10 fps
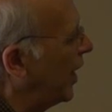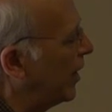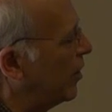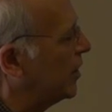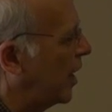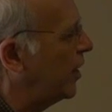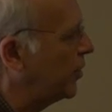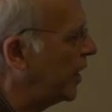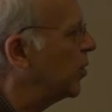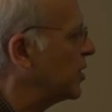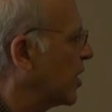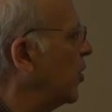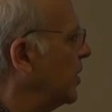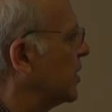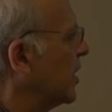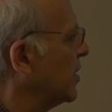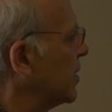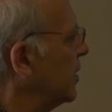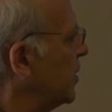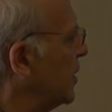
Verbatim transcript: well, I don't, I don't think it was a coincidence, con